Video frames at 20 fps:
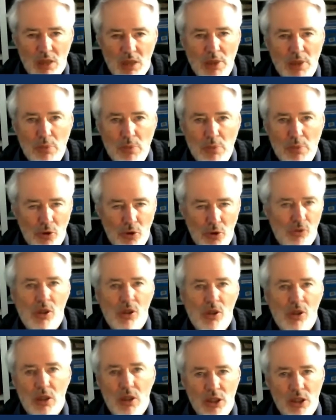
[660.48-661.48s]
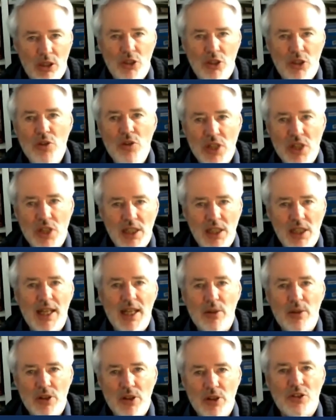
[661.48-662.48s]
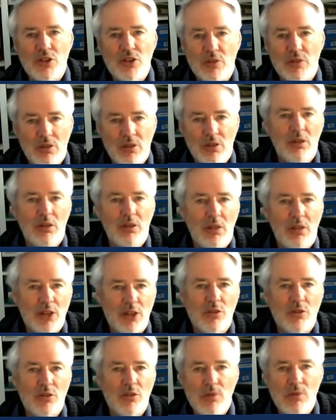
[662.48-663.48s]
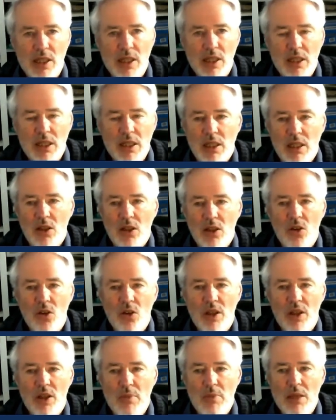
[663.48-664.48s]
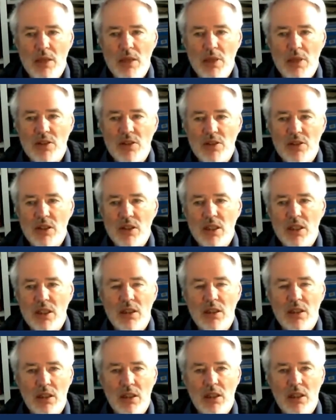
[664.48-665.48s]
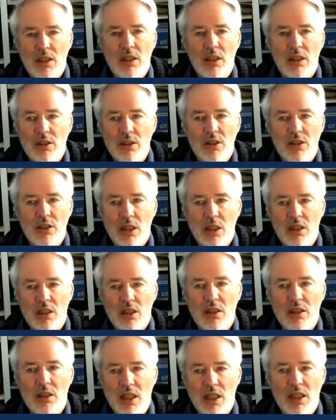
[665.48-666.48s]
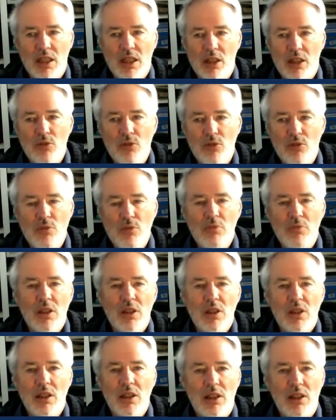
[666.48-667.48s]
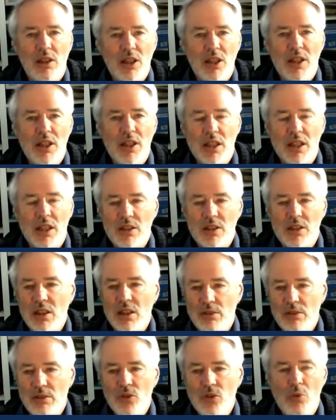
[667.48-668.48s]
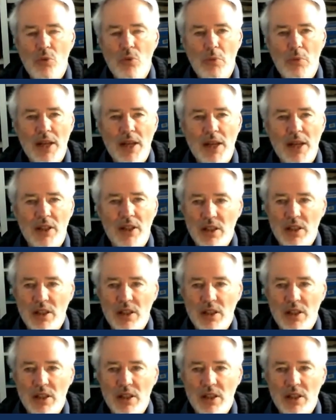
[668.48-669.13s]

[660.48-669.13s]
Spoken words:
people using a language in a natural way, or they may be sitting in a room learning it in a formal manner